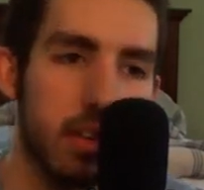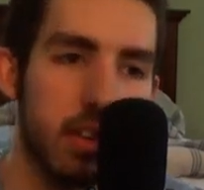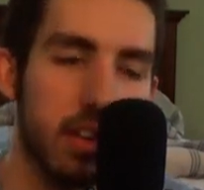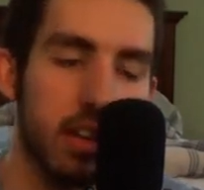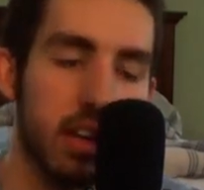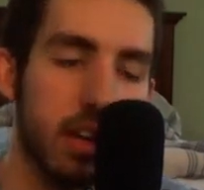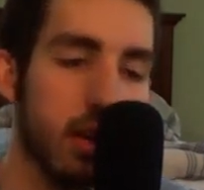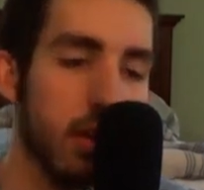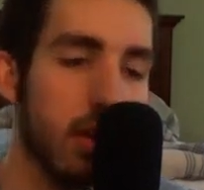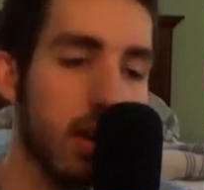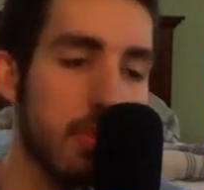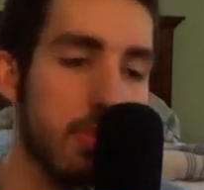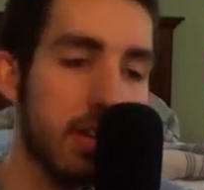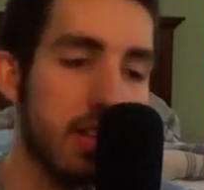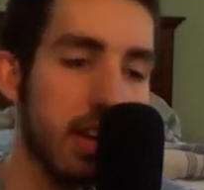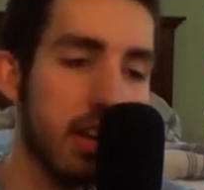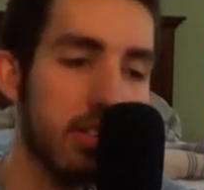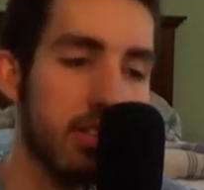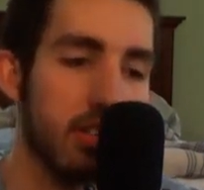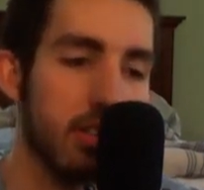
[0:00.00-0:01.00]
a
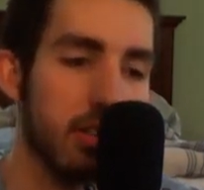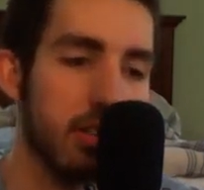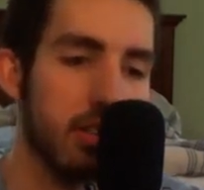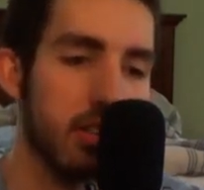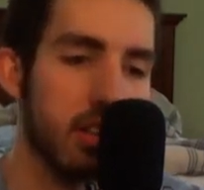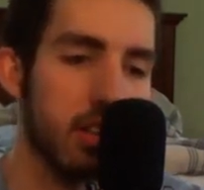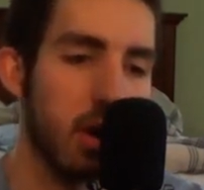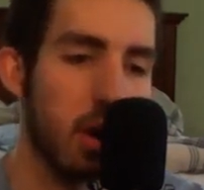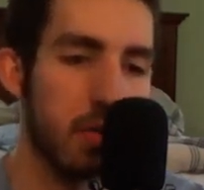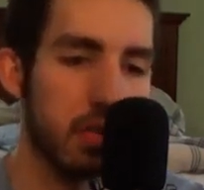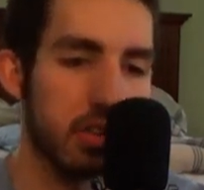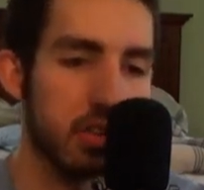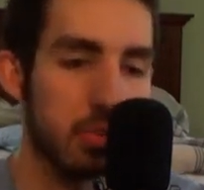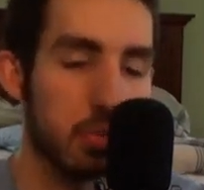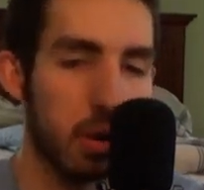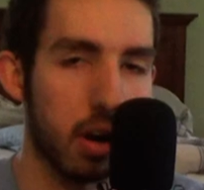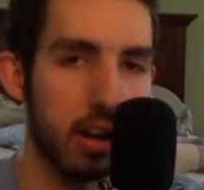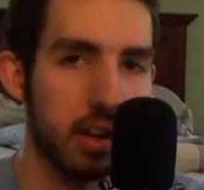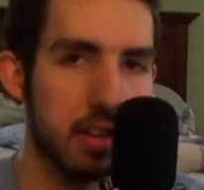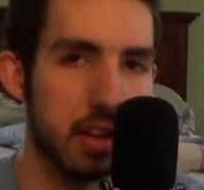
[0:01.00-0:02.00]
potential nervous
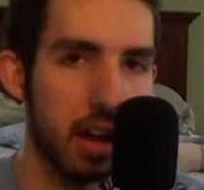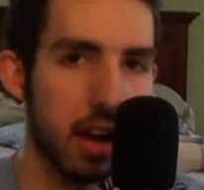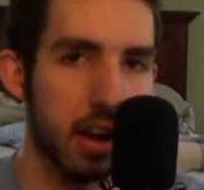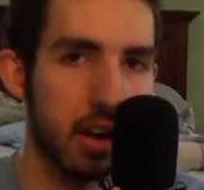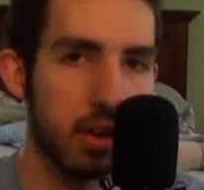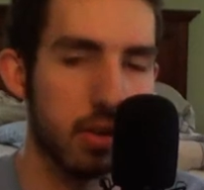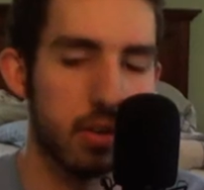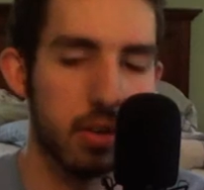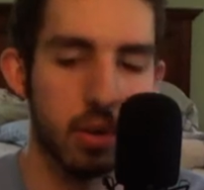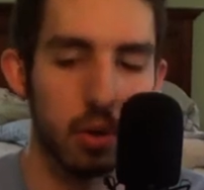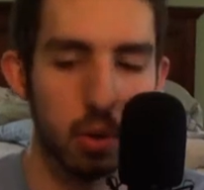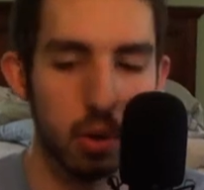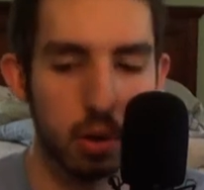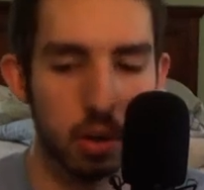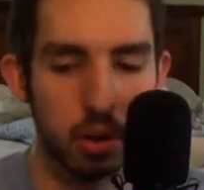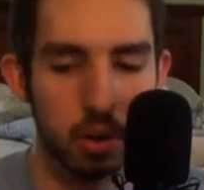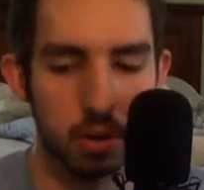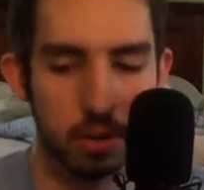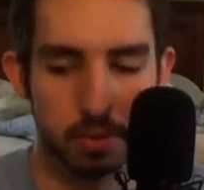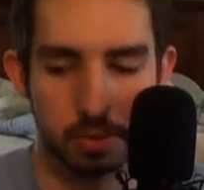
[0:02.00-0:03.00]
breakdown
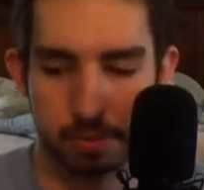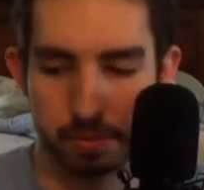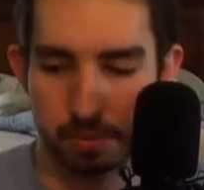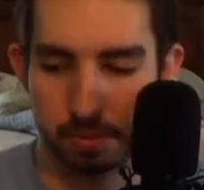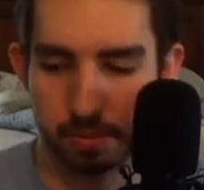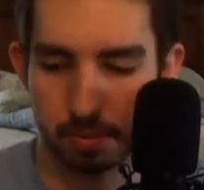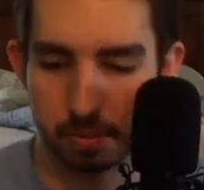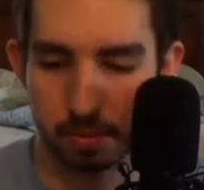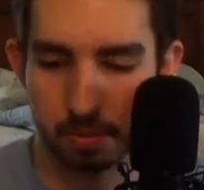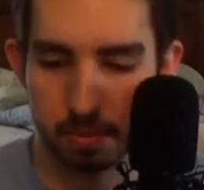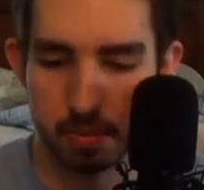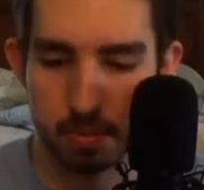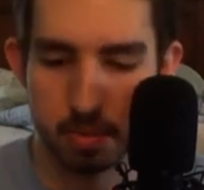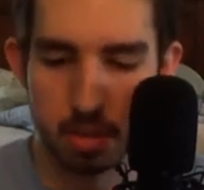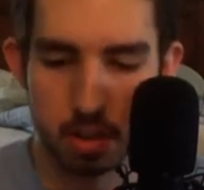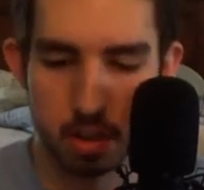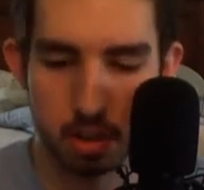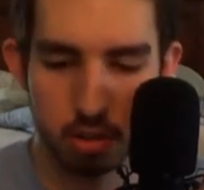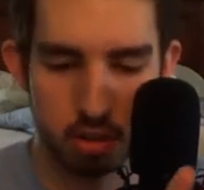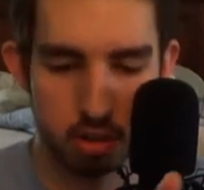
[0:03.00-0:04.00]
or
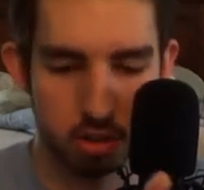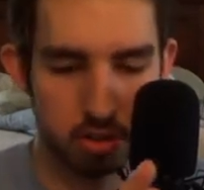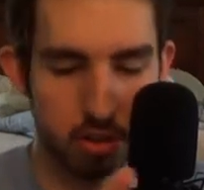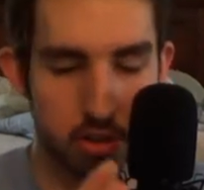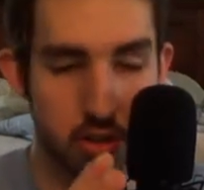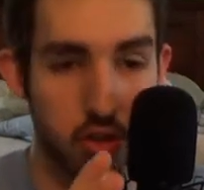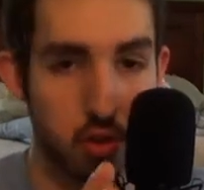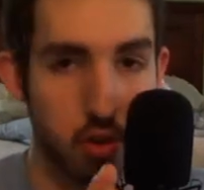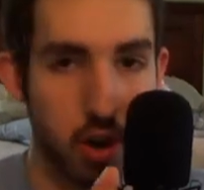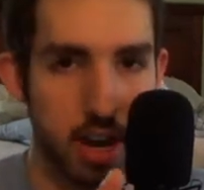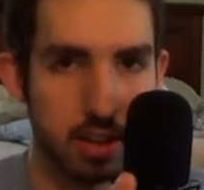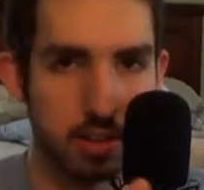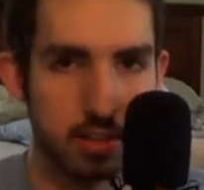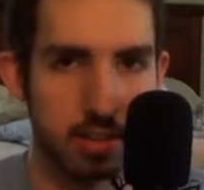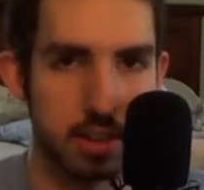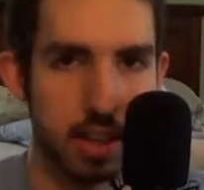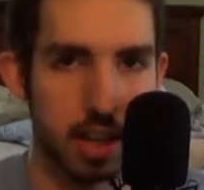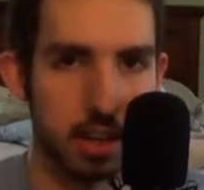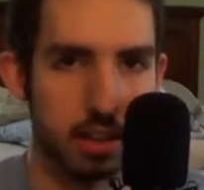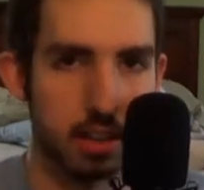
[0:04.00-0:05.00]
just
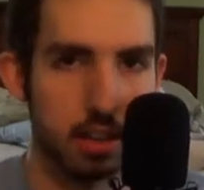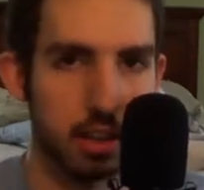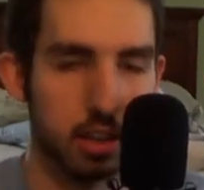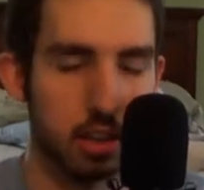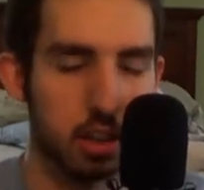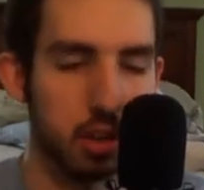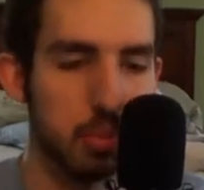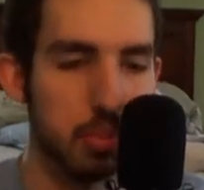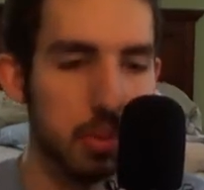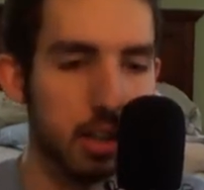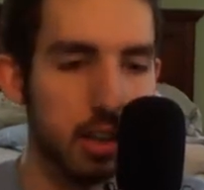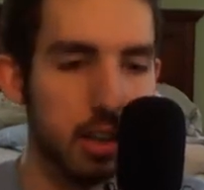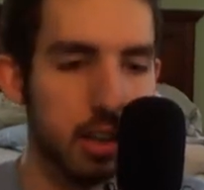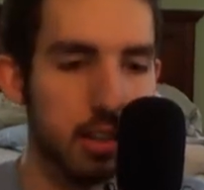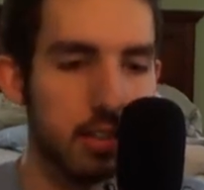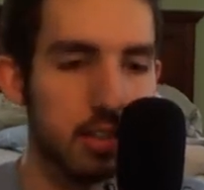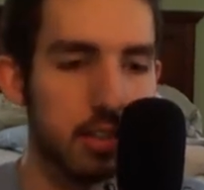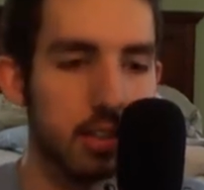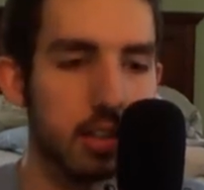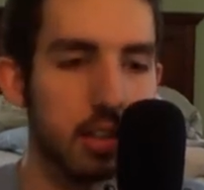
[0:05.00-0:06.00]
stress that it
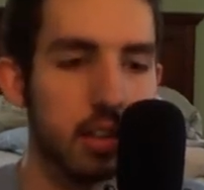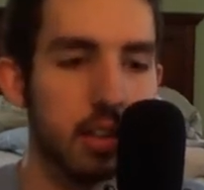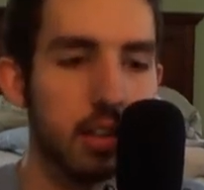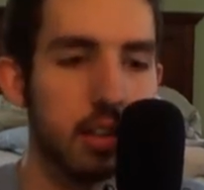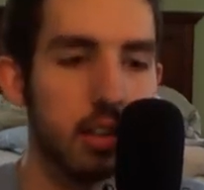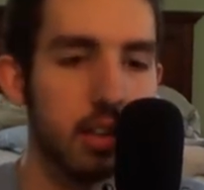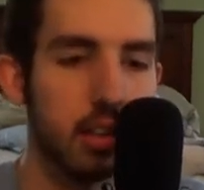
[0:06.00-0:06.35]
accumulates